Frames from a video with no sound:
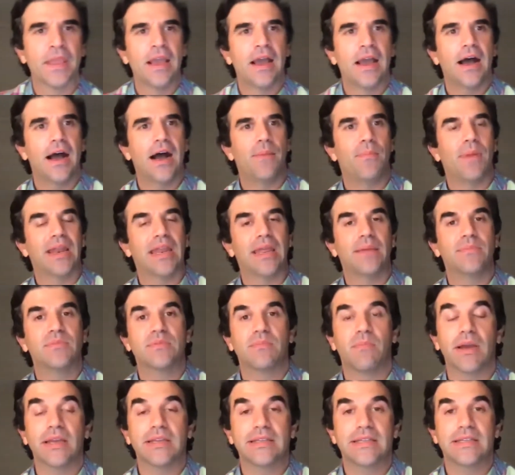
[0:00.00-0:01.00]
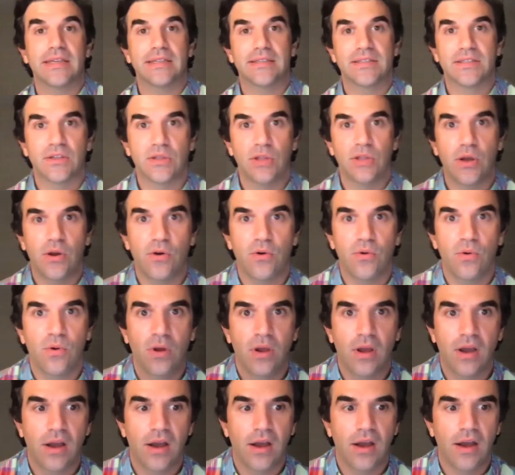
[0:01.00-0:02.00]
Uh, my name is Mike Tanzillo.
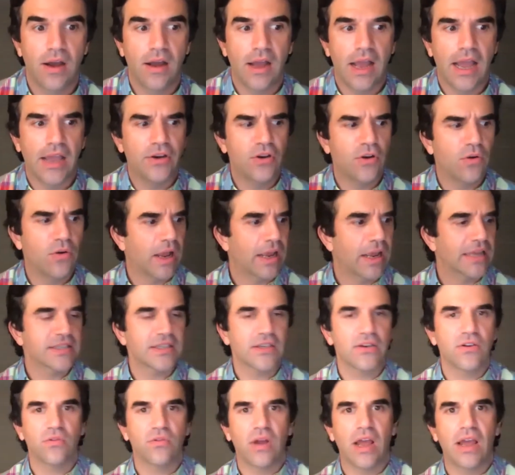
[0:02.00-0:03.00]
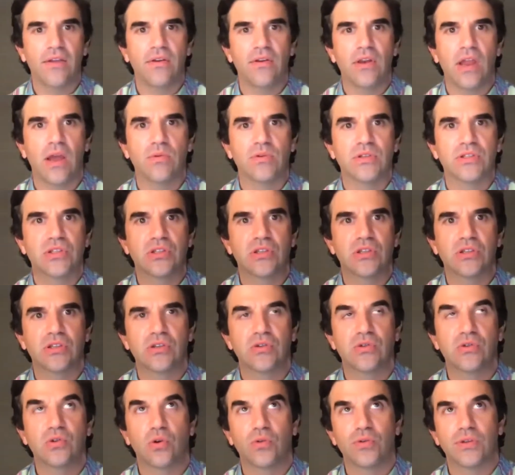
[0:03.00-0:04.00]
Uh, I don't. I guess I don't. I, I, was
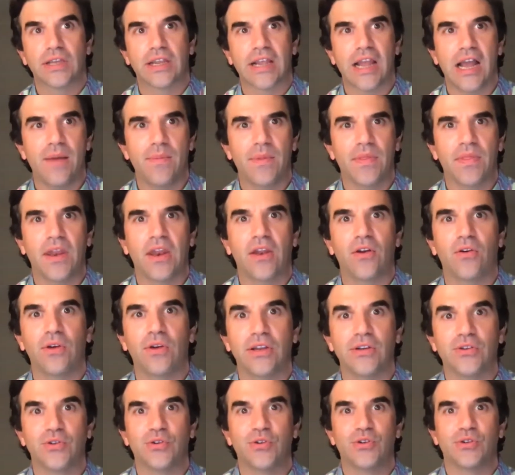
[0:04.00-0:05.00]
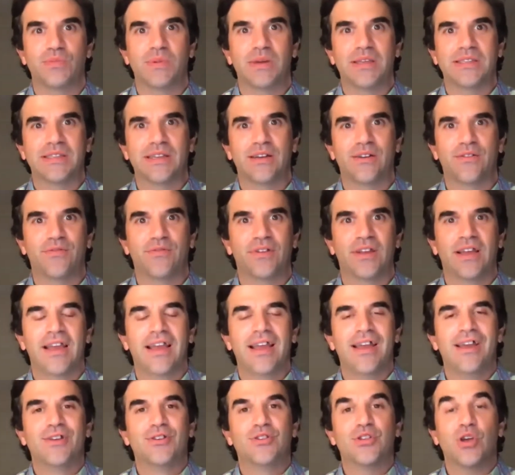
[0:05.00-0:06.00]
told in the comment that I don't introduce myself.
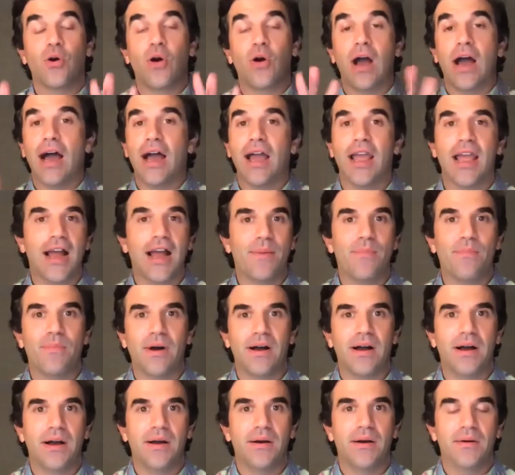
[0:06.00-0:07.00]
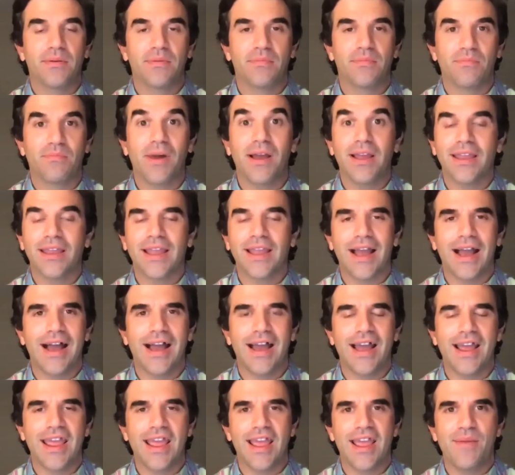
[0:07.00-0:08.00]
So hi, I'm uh, Mike.
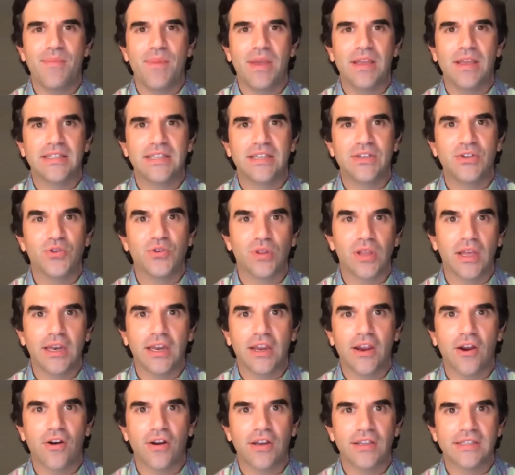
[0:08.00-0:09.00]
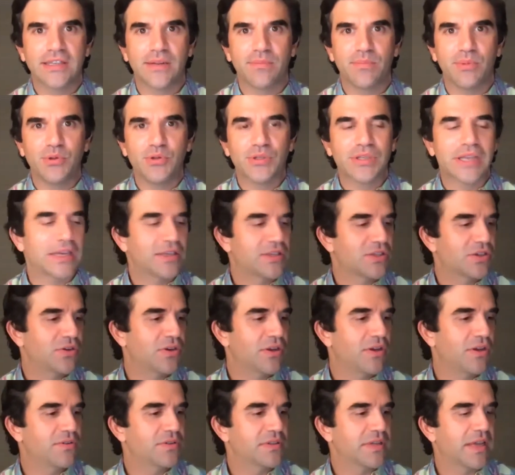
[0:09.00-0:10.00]
I am a senior lighting artist at Blue Sky
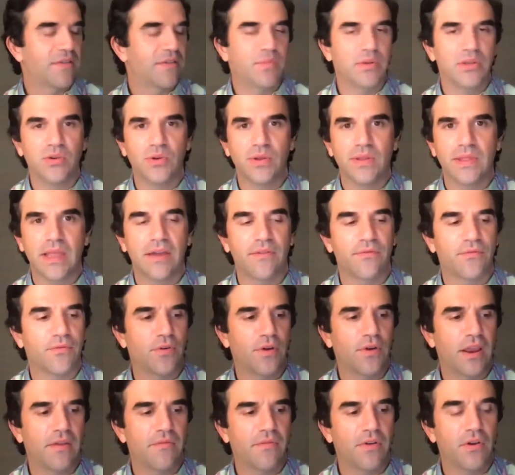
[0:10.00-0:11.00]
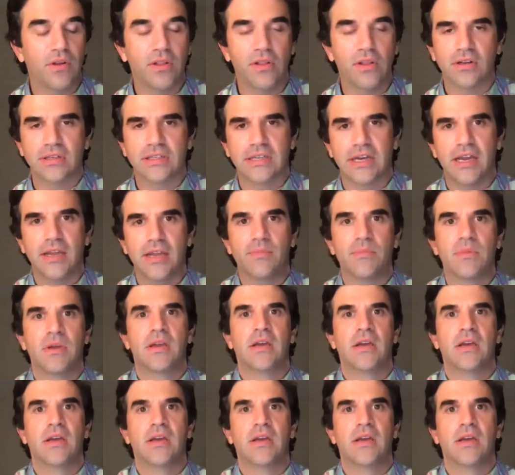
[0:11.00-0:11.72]
Studios. I've been doing that for a very long time,